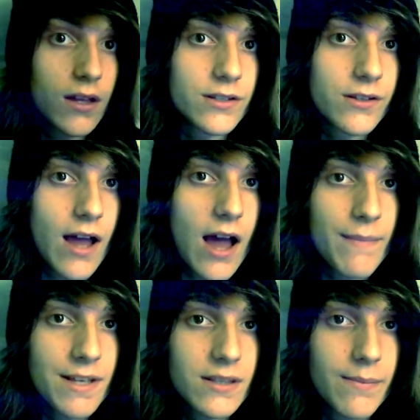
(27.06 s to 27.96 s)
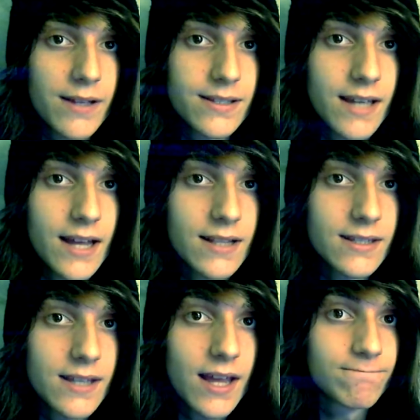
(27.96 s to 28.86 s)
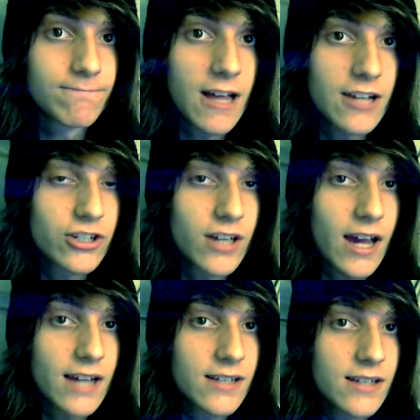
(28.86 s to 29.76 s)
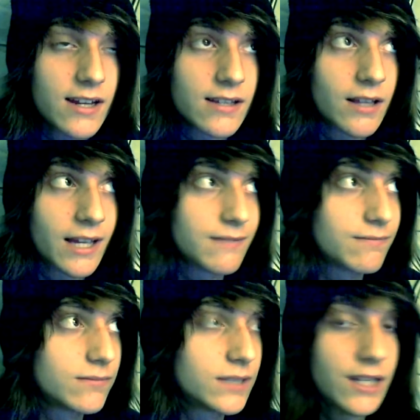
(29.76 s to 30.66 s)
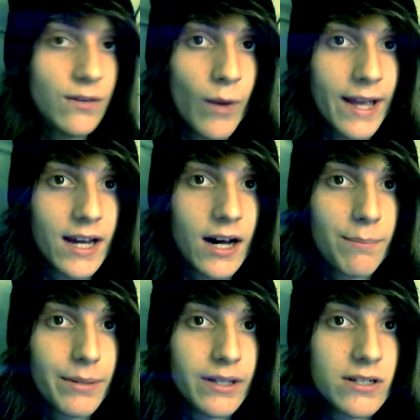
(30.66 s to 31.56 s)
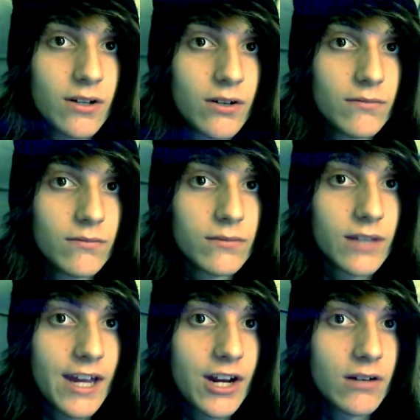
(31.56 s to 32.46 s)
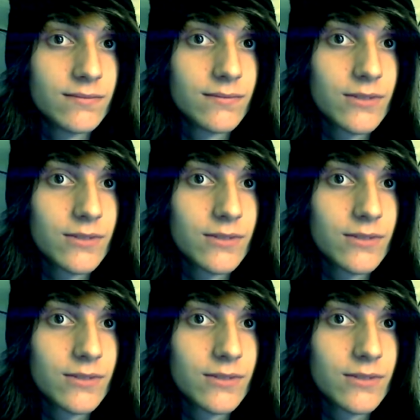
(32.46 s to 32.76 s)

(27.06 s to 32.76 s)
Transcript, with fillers: So I, I missed the bus again today. Actually, I just kind of like didn't wake up until later.